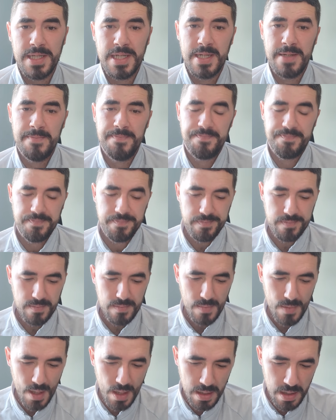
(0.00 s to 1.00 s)
yeah?
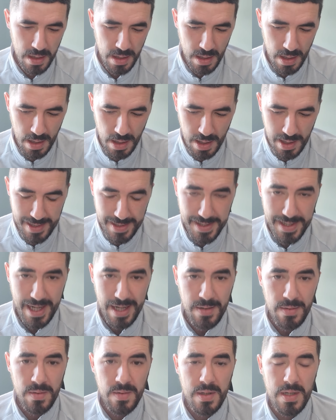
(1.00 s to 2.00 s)

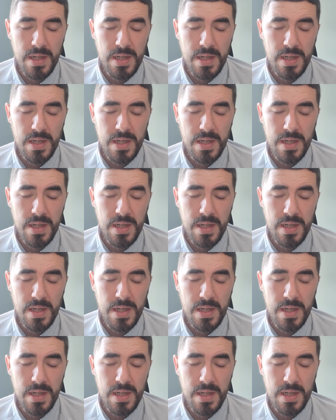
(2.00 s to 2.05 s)
Now,